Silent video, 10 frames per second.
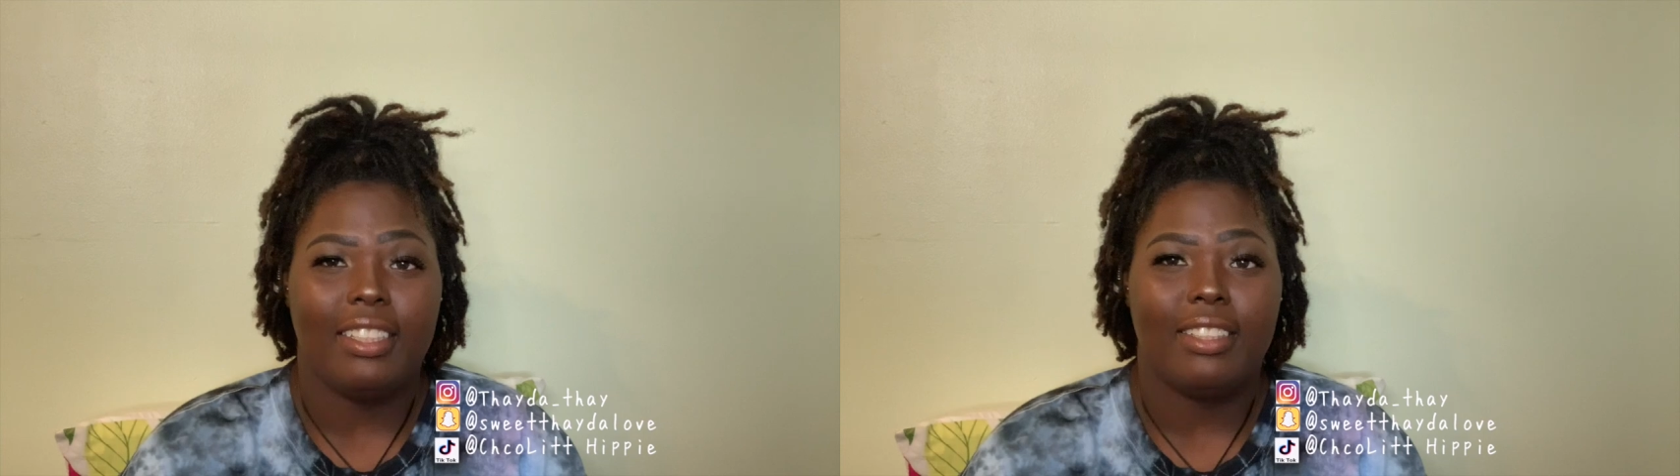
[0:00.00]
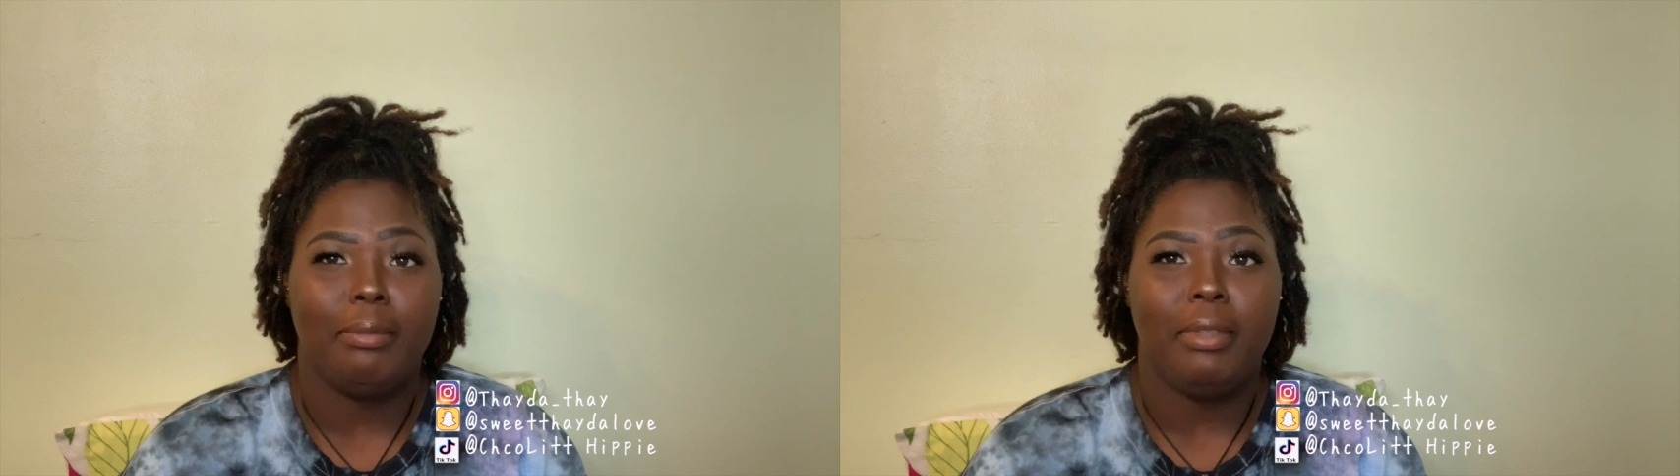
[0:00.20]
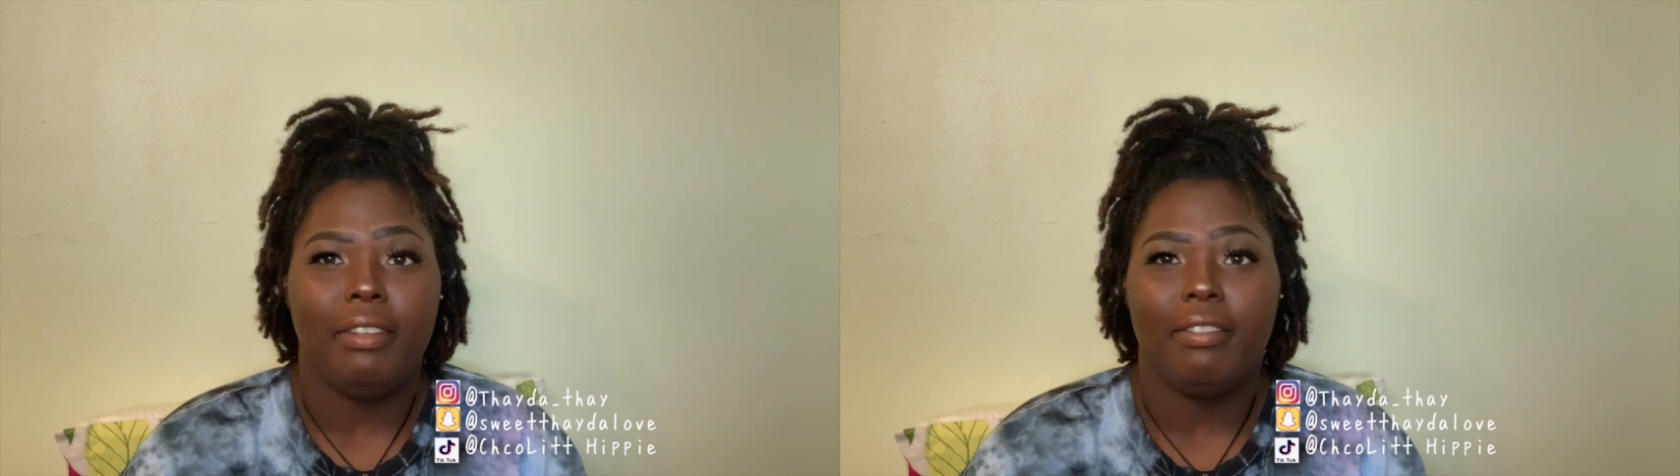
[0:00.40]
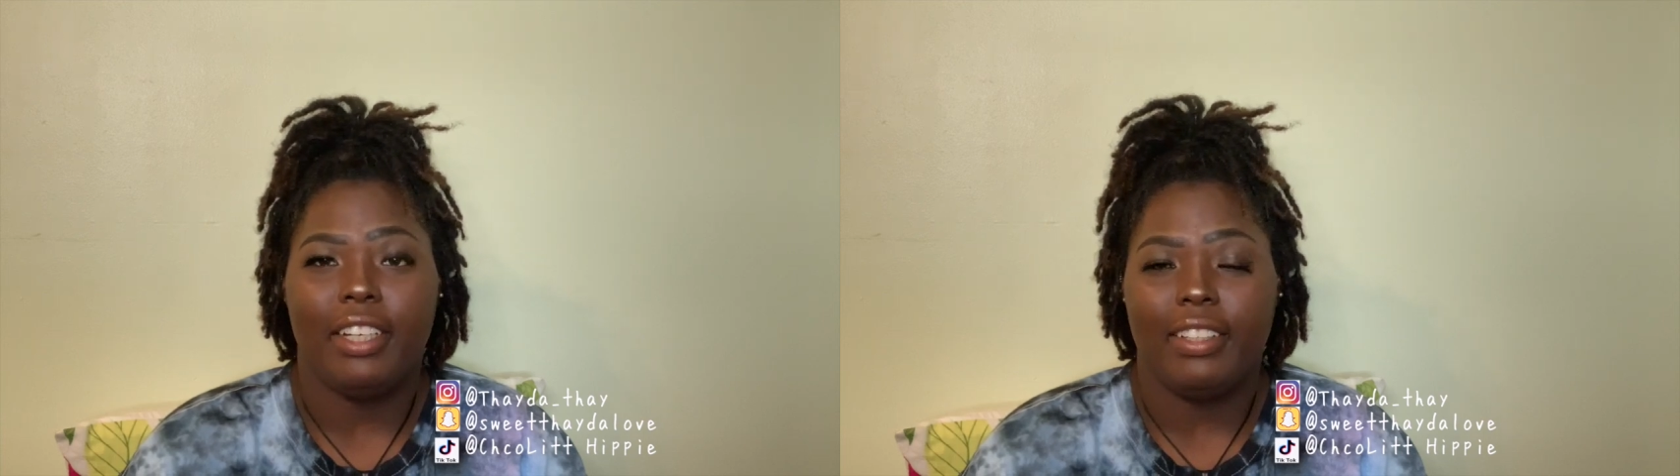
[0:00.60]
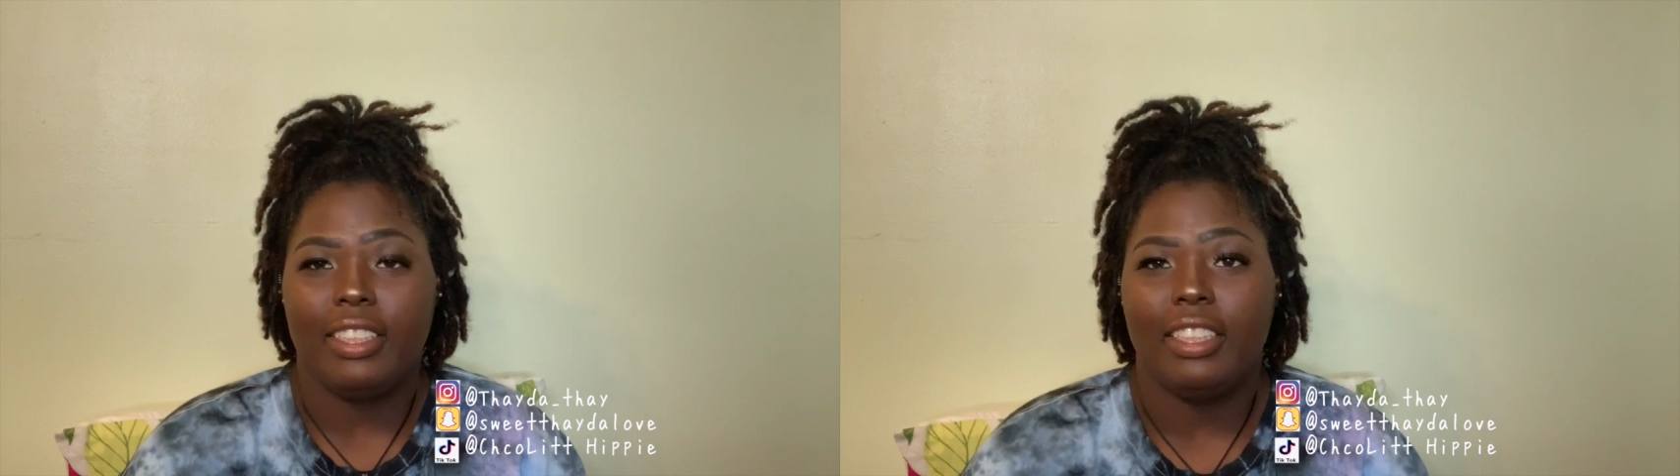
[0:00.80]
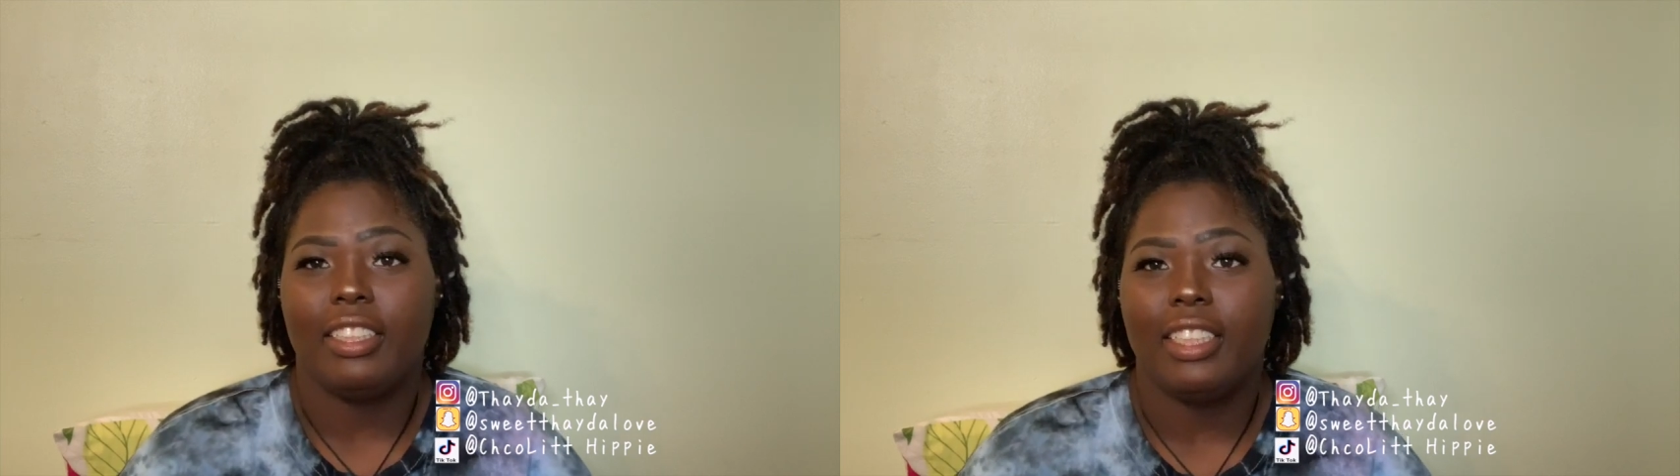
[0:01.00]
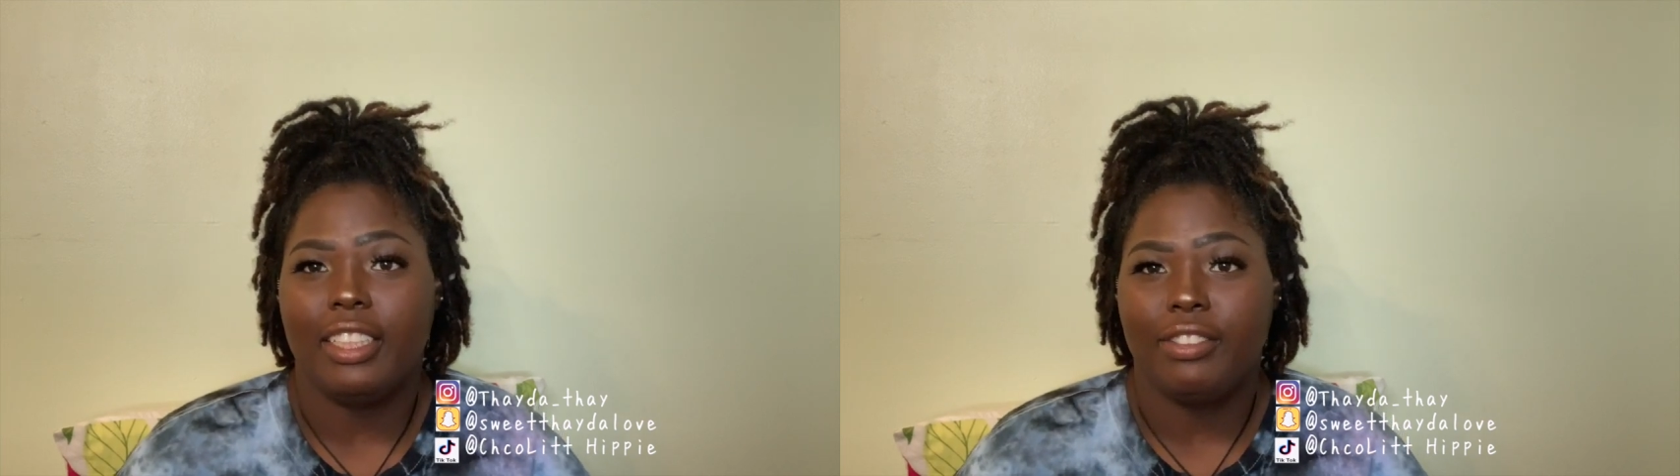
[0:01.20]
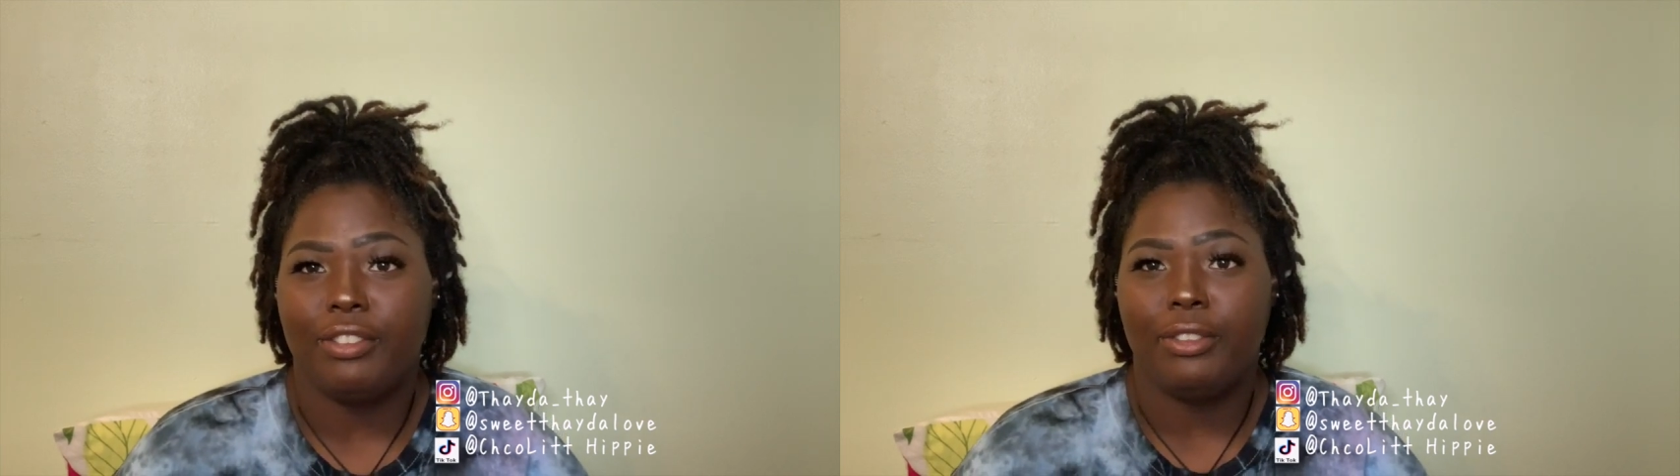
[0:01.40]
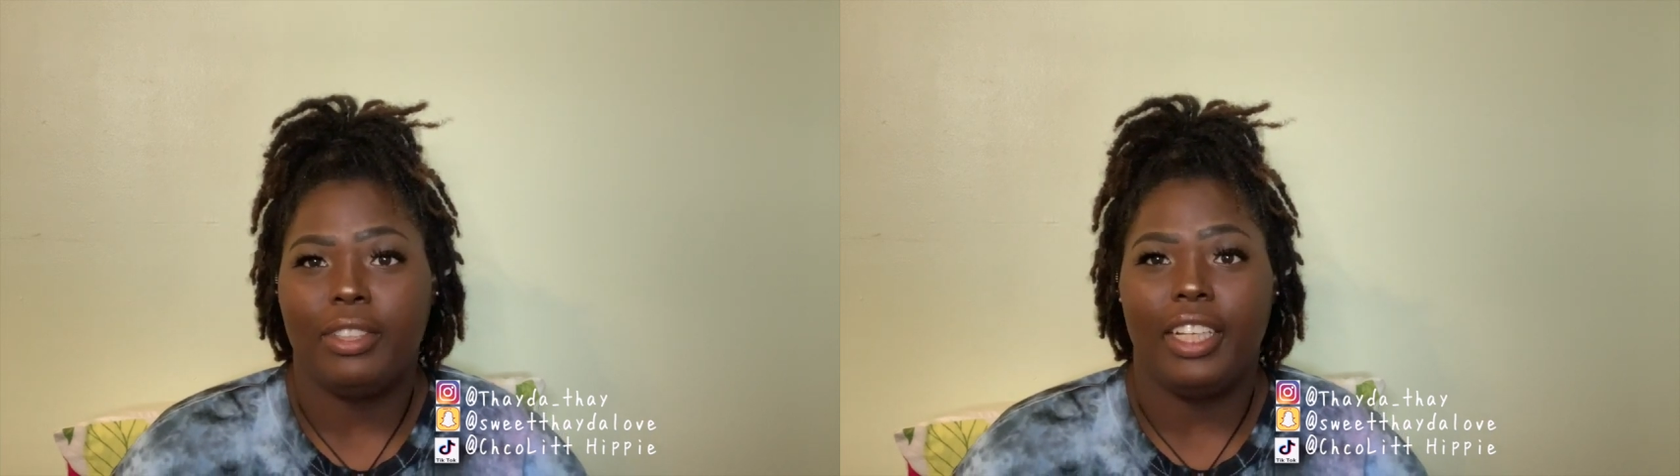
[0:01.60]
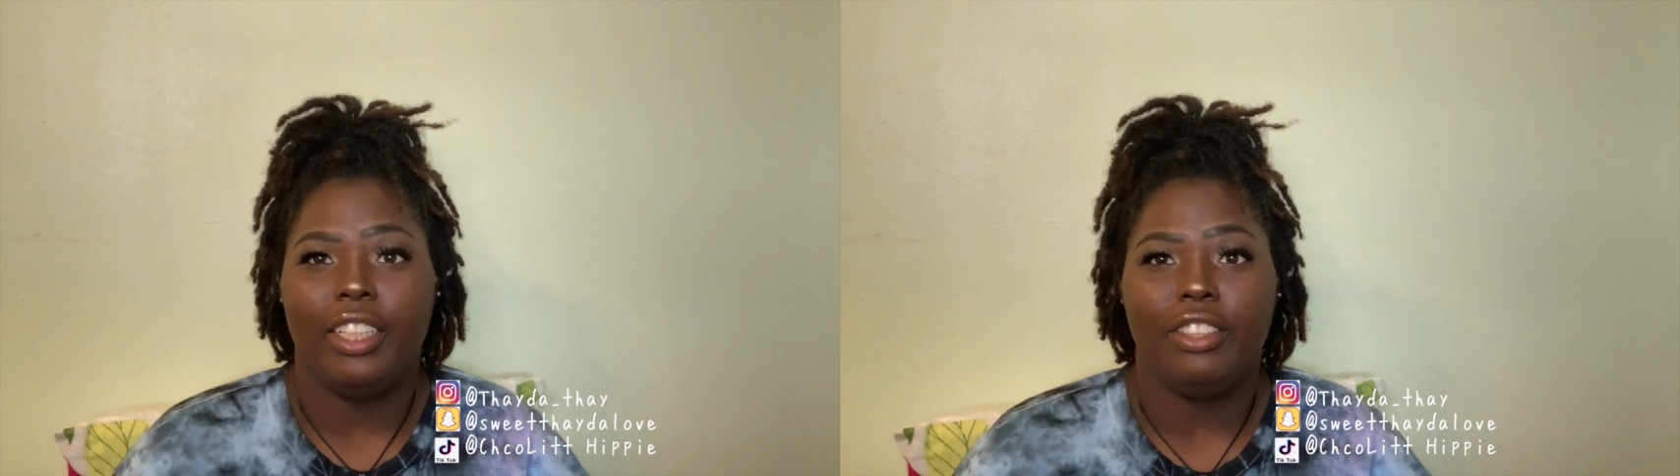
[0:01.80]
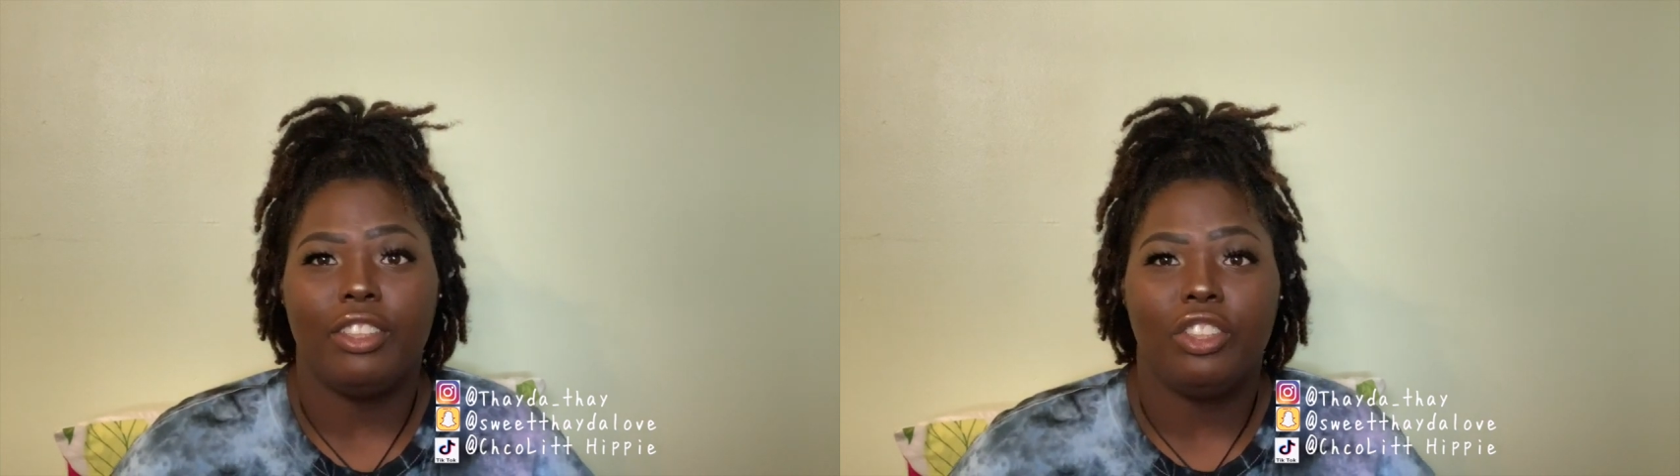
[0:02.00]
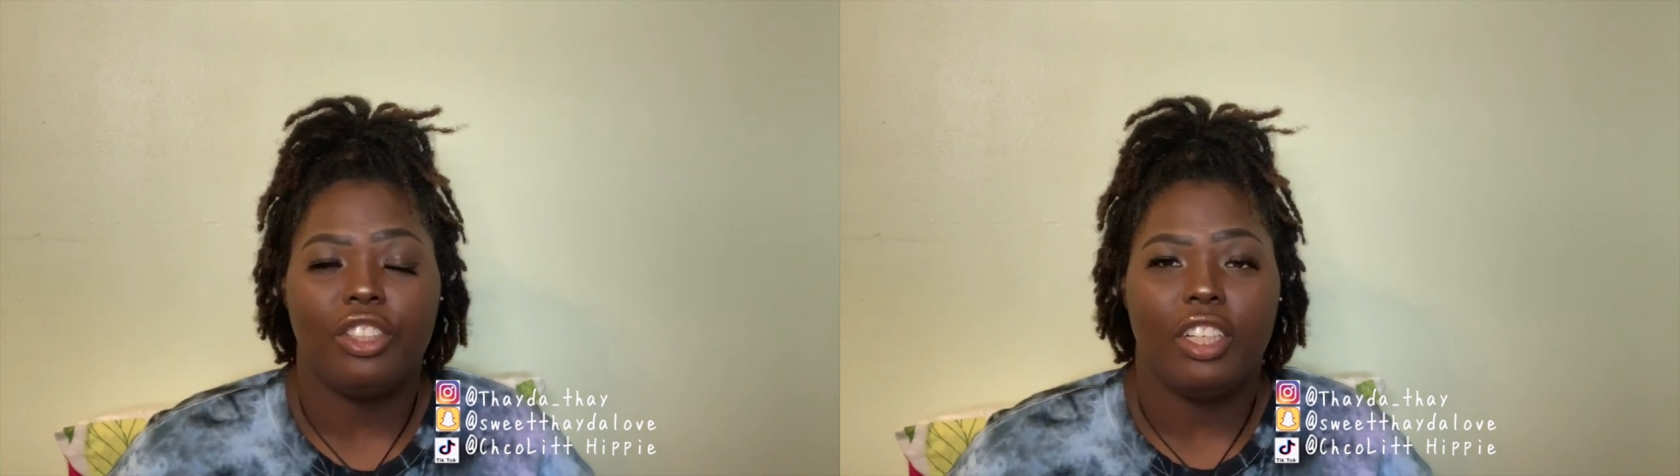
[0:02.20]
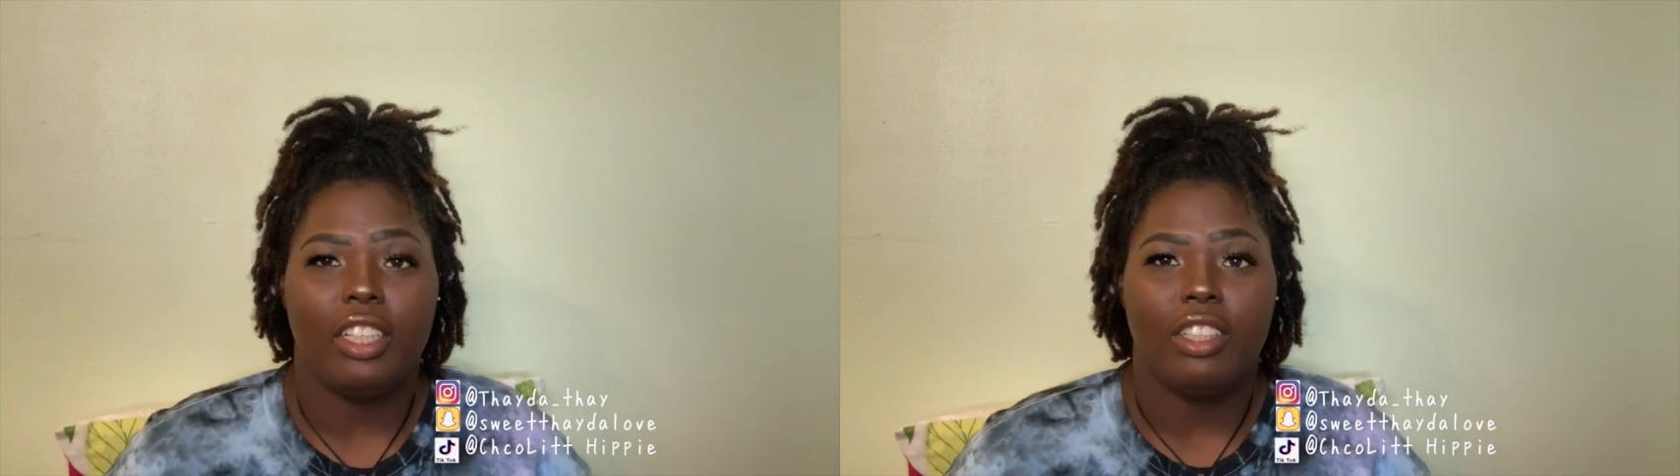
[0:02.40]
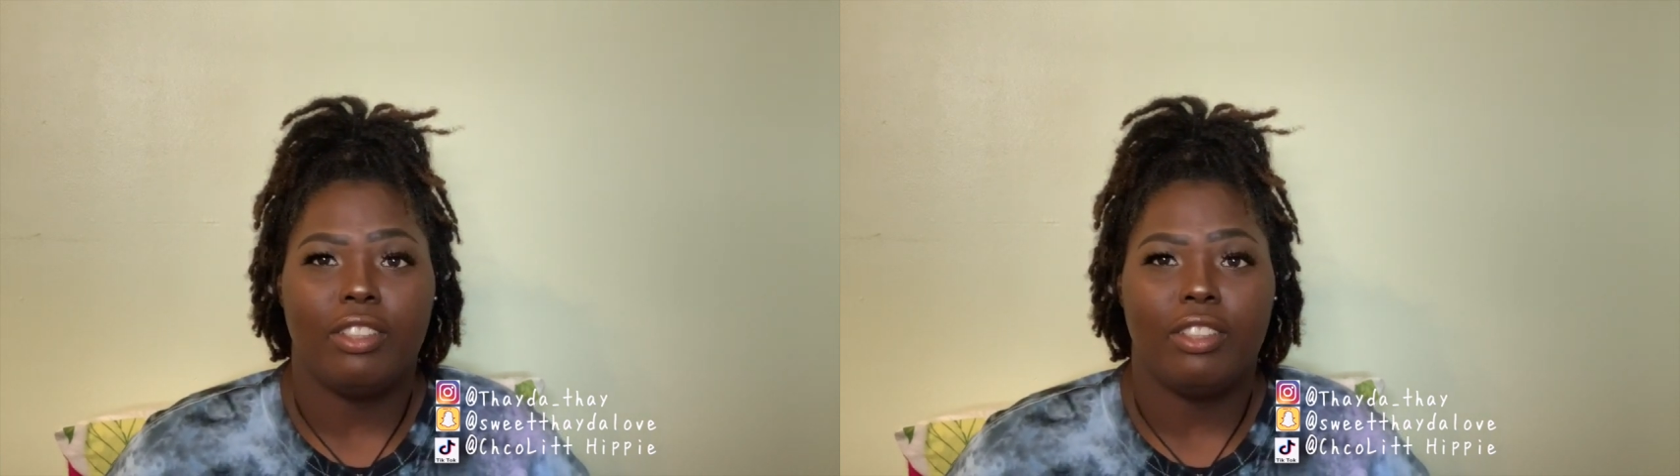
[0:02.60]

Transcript: to be very successful in your journey